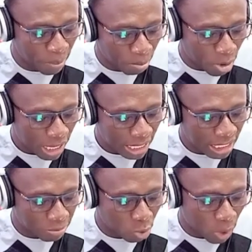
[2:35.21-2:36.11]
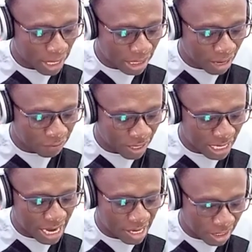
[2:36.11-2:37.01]
Morgan Gibbs-White after
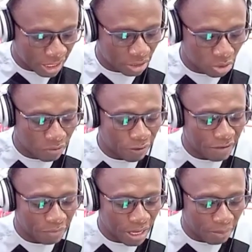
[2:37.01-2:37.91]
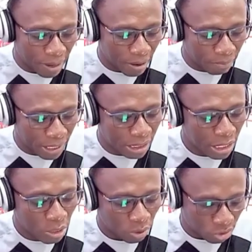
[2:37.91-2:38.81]
their initial £25 million bid
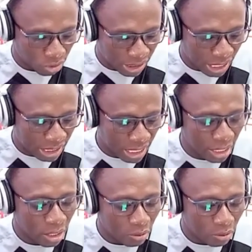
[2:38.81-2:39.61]
was rejected,